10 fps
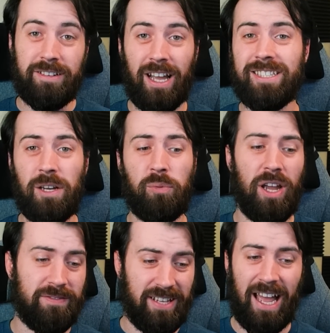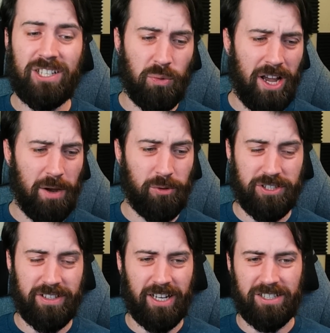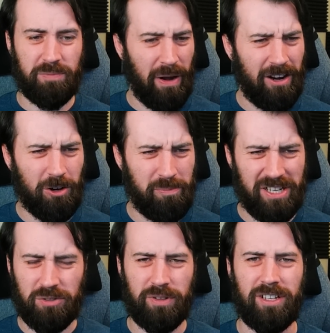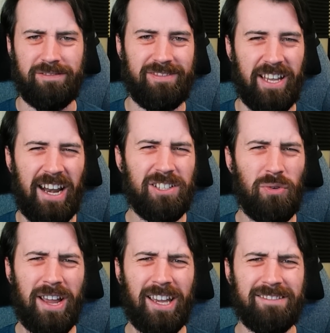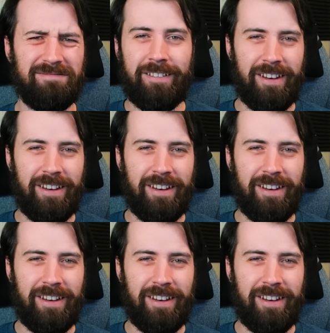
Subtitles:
Next up, we have Tatchweb, which is like a spider mixed with a tennis racket.